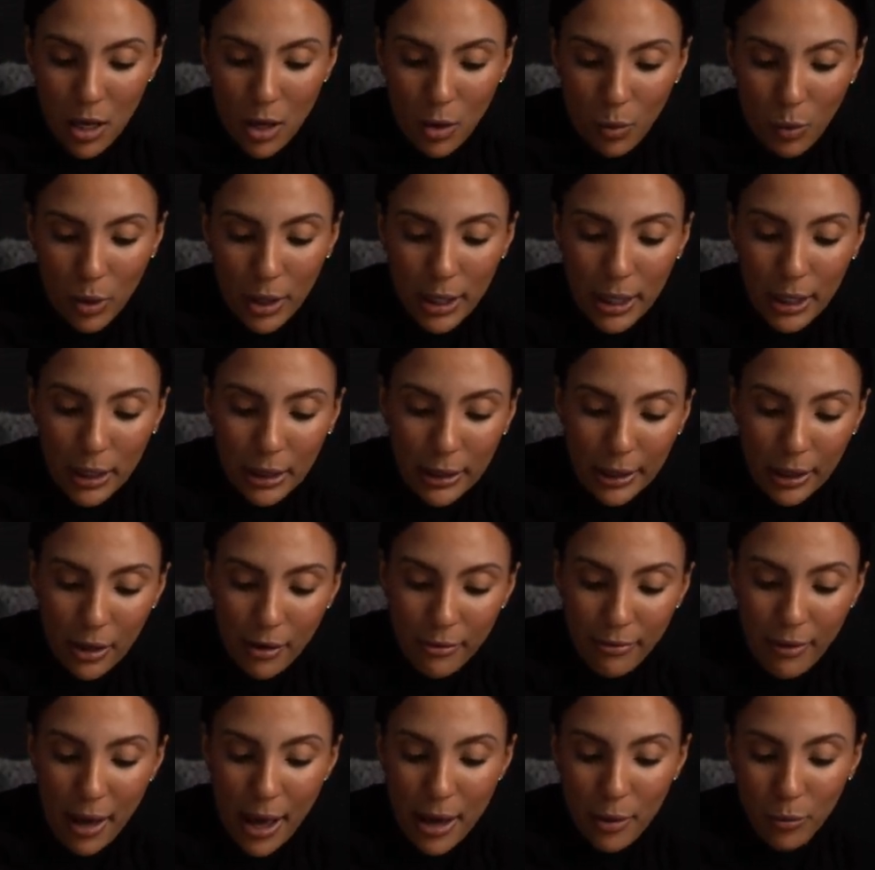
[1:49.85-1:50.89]
We're going to
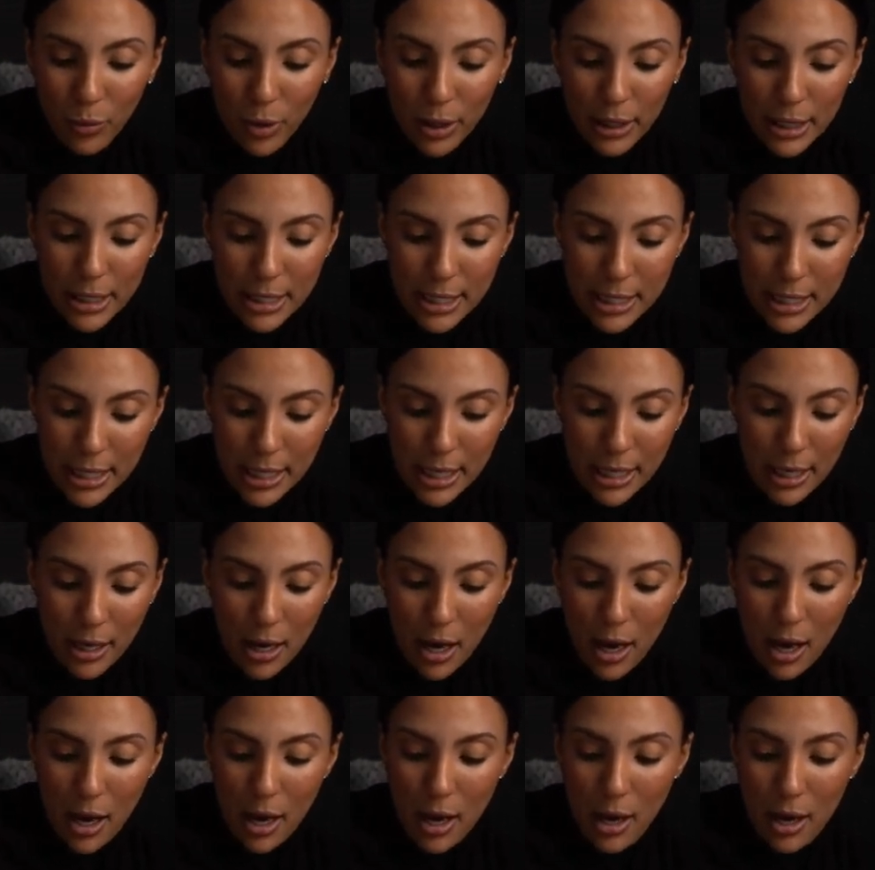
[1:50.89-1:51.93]
clarify and we're going to see
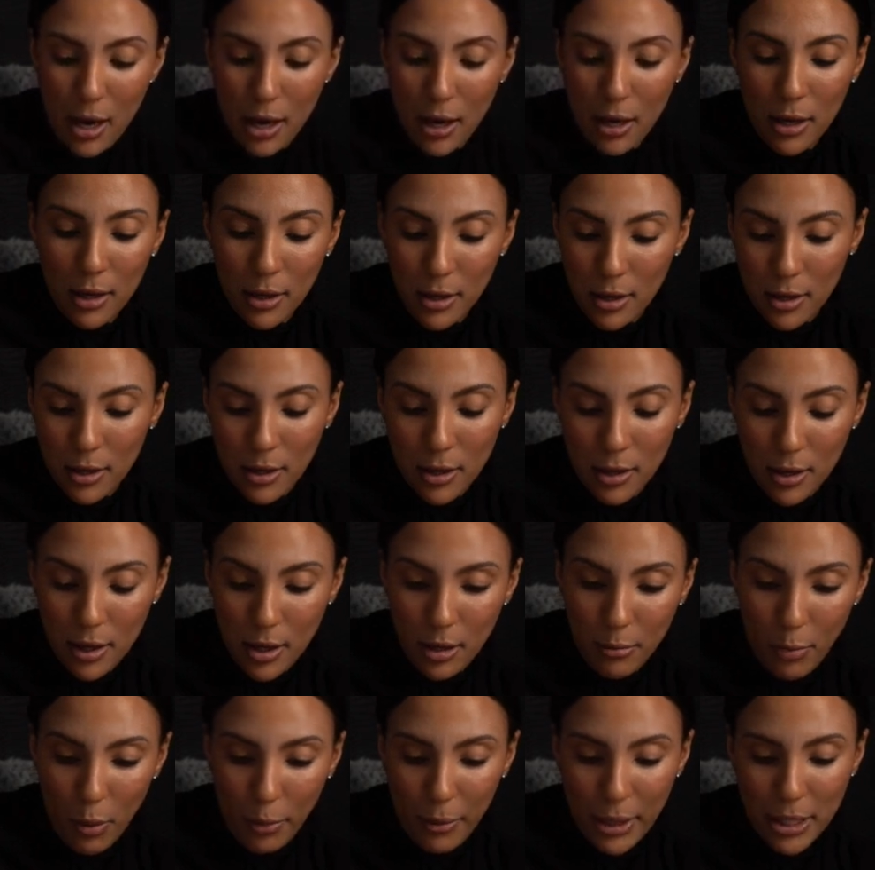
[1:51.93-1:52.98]
uh, in a
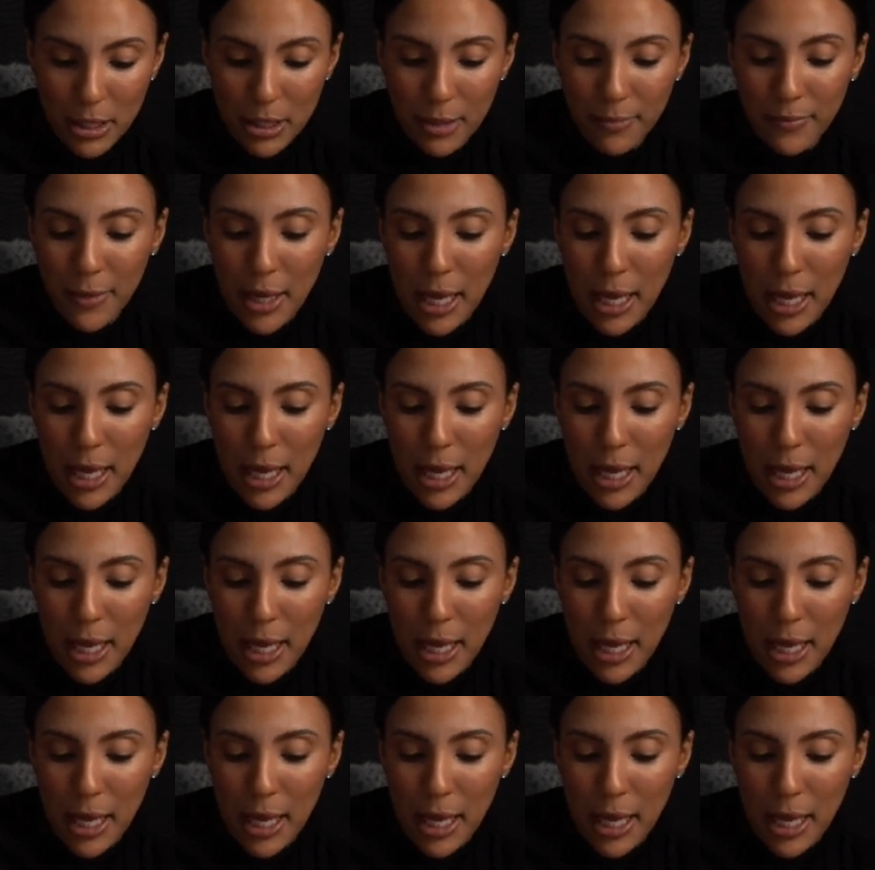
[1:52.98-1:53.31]
moment.